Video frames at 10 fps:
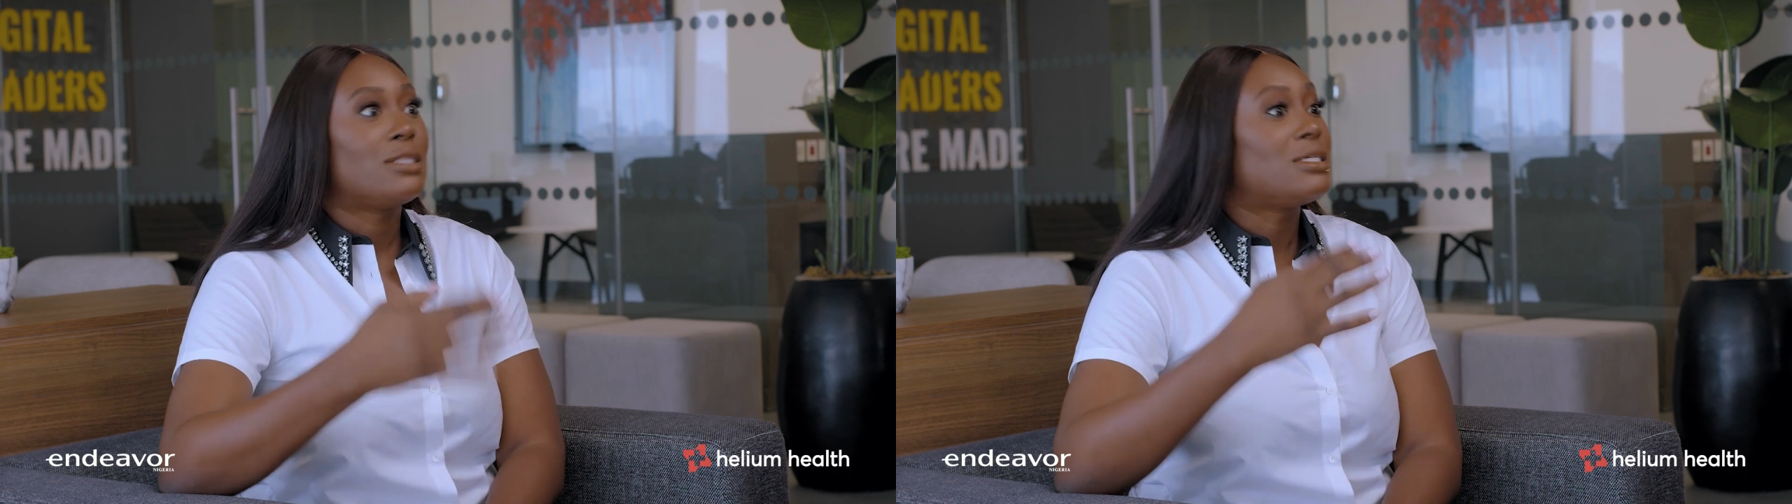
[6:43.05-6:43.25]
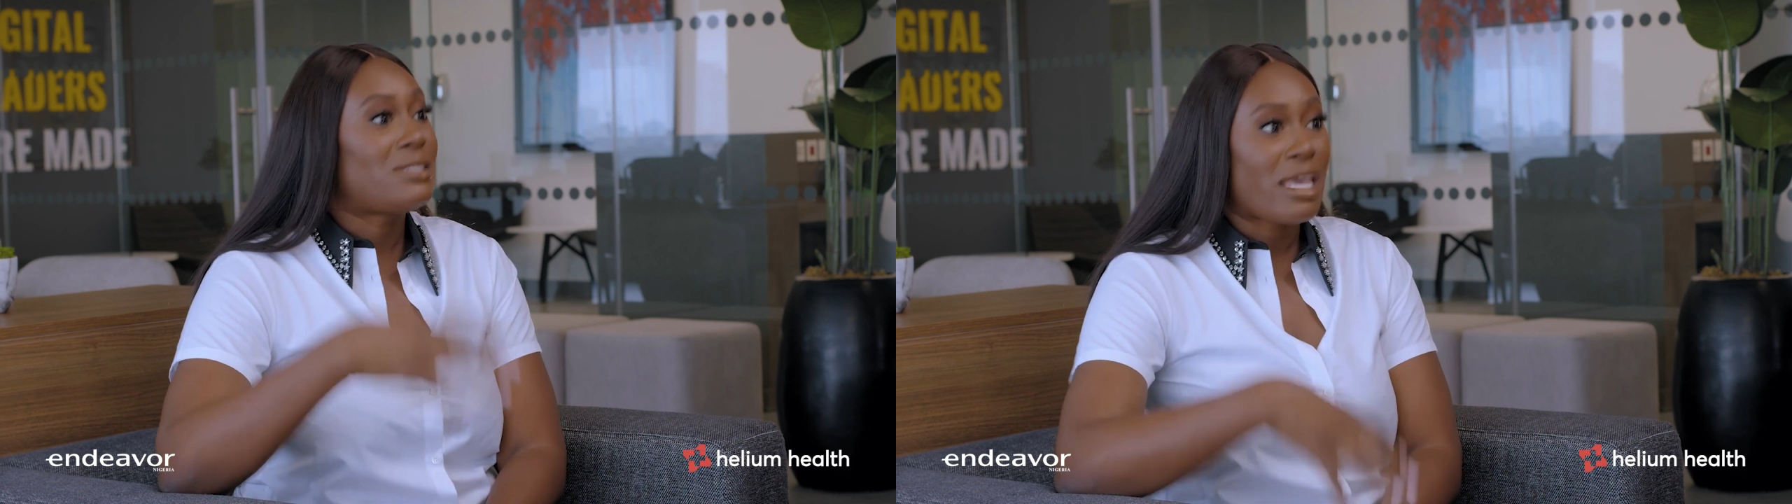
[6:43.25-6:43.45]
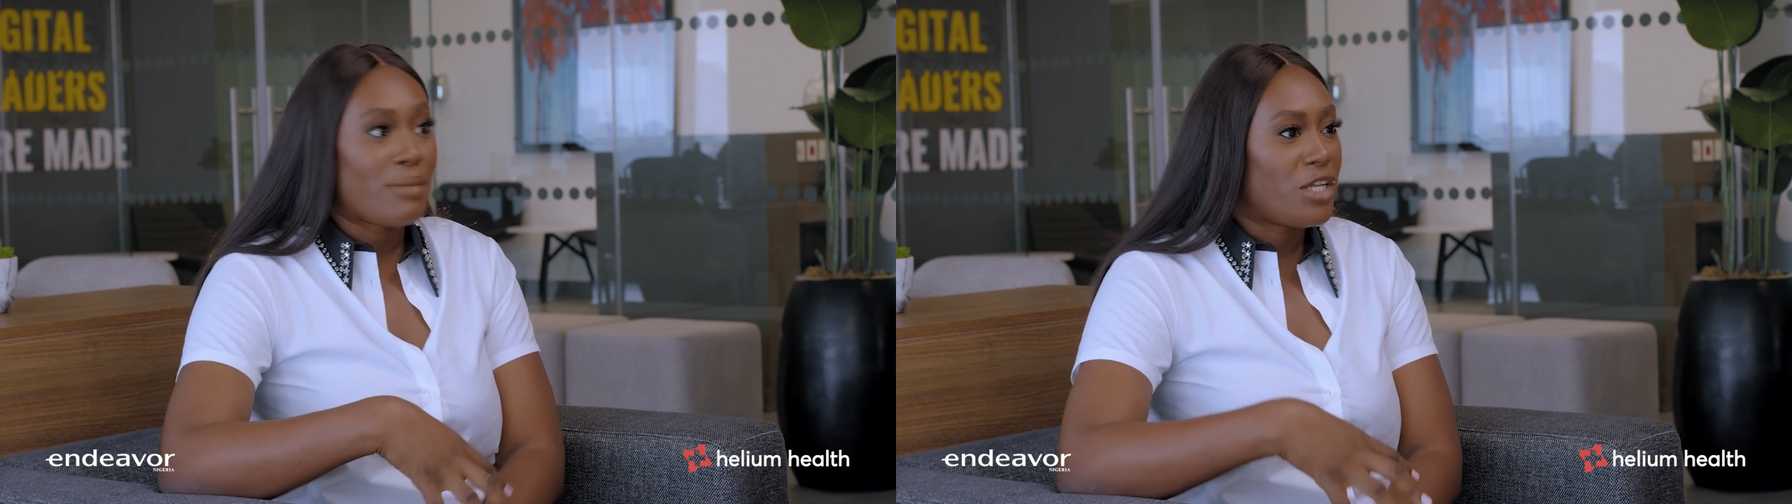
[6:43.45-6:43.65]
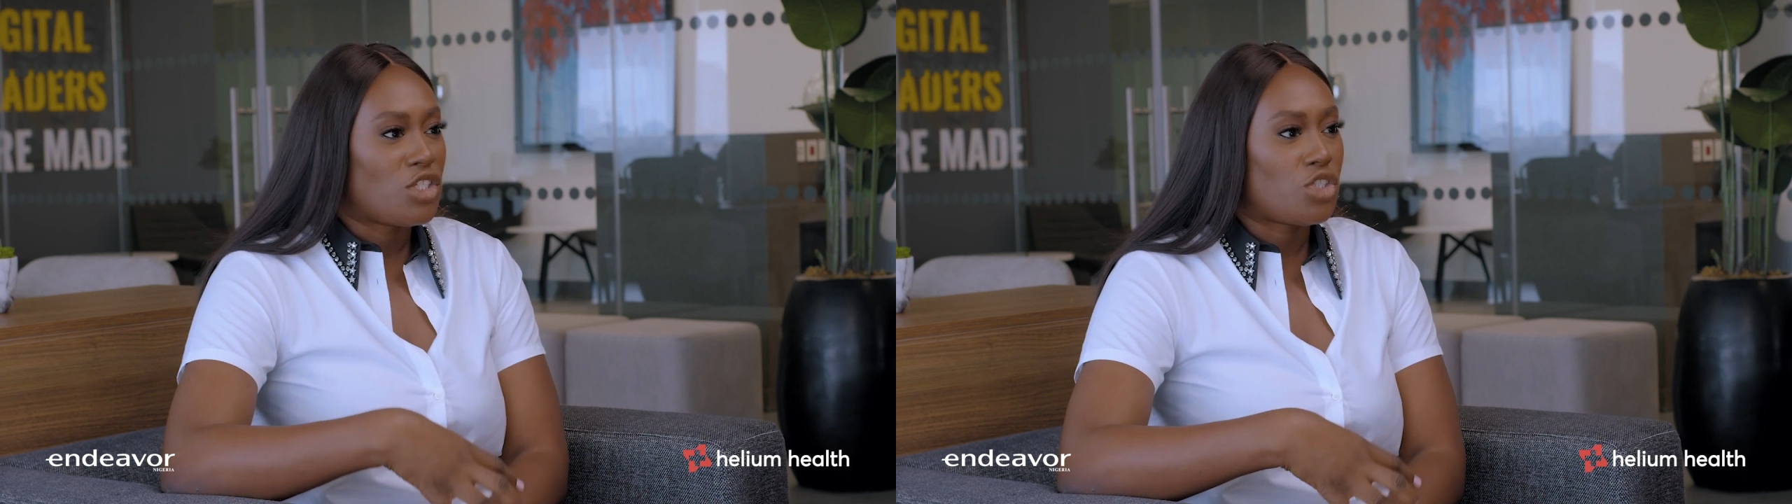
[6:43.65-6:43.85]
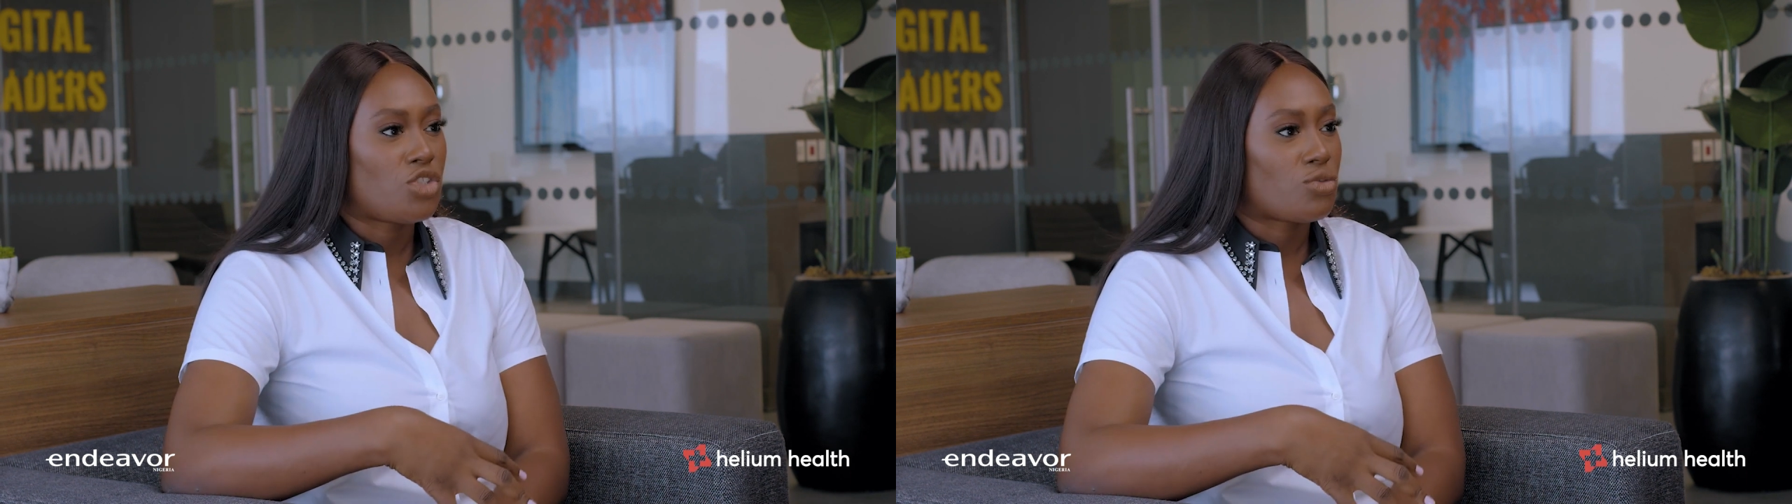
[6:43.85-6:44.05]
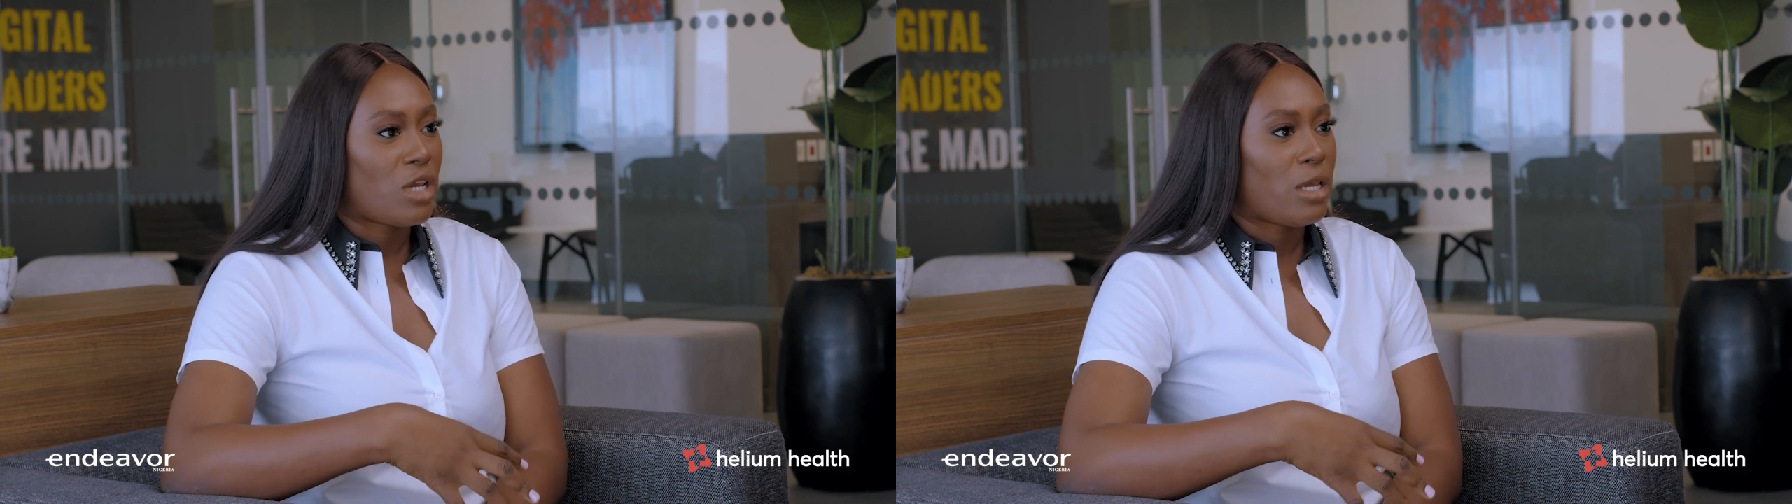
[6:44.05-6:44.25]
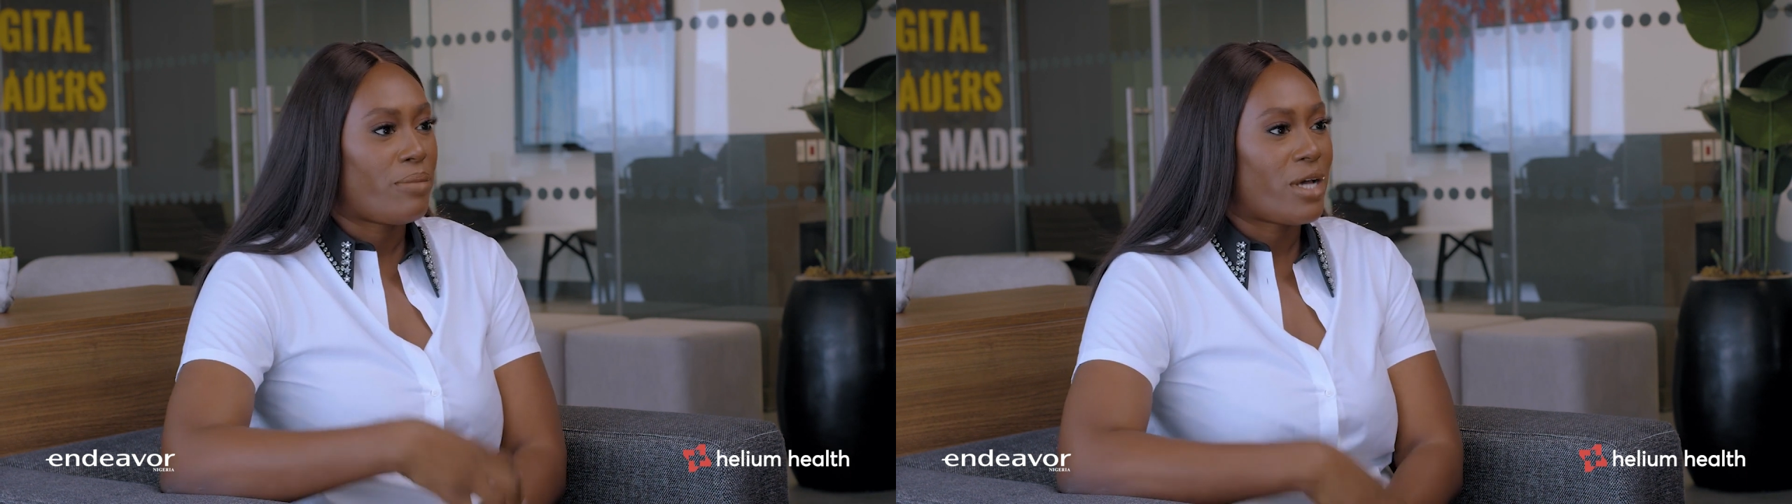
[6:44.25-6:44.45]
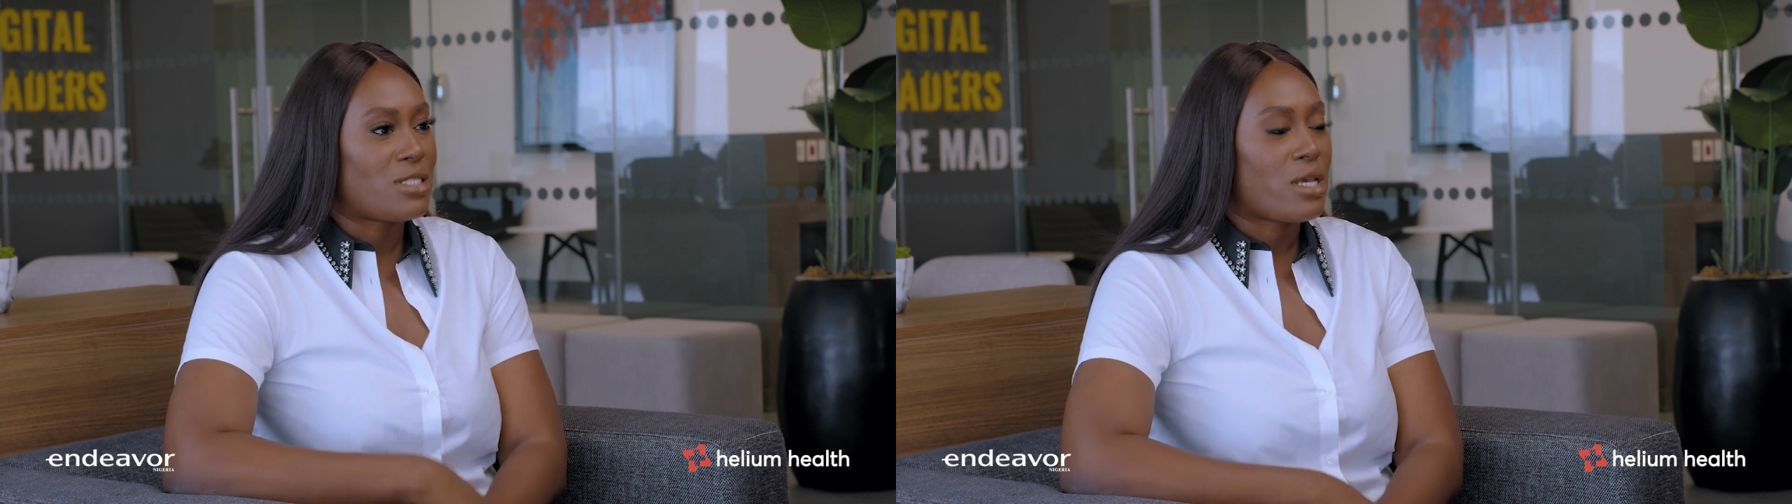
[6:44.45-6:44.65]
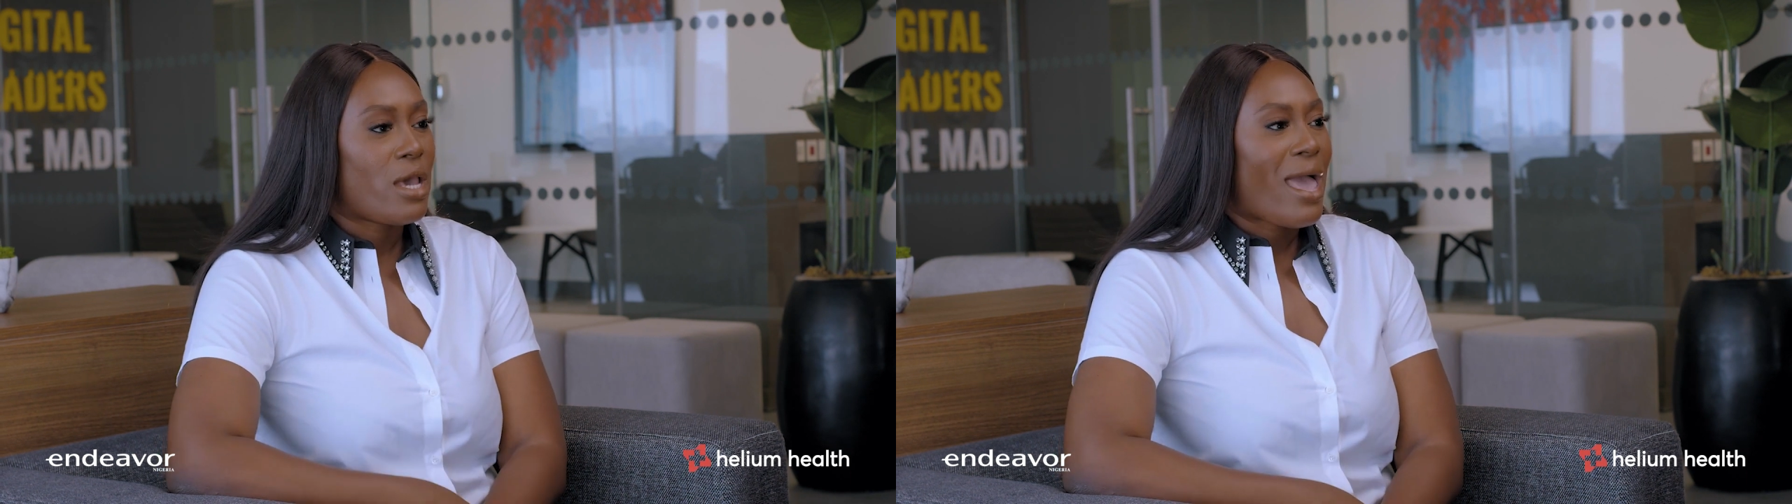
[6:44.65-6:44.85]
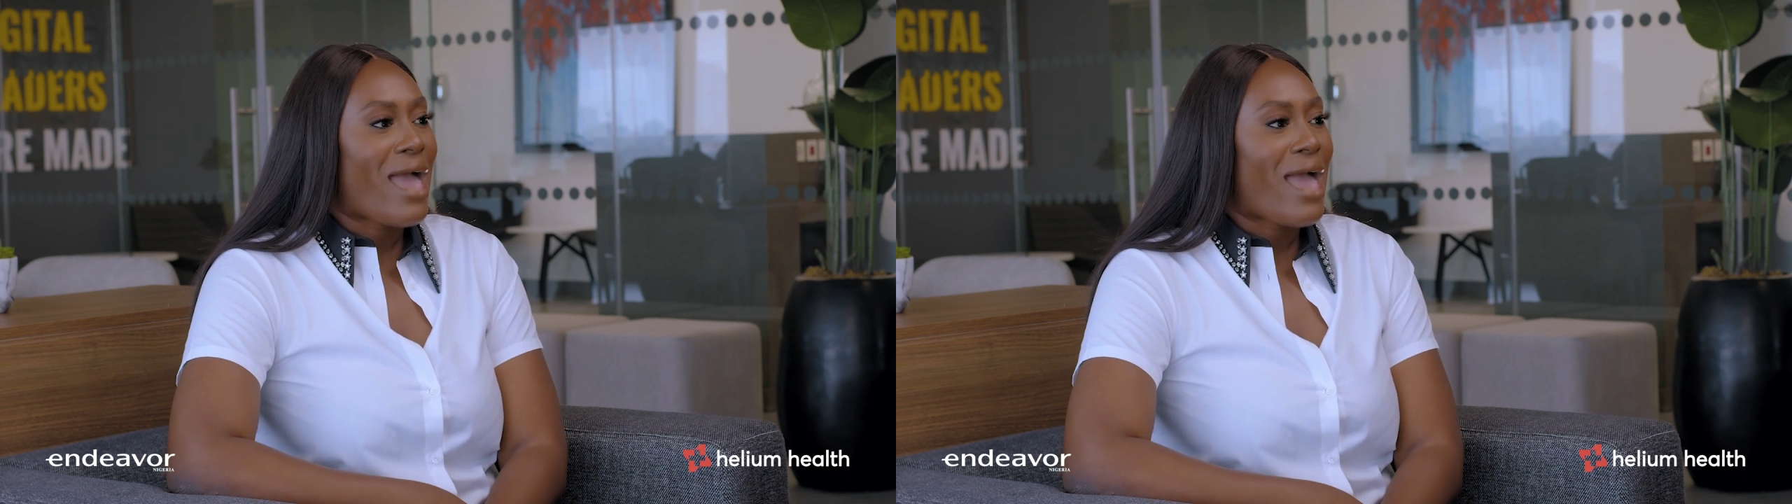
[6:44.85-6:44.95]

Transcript: the same industry, but,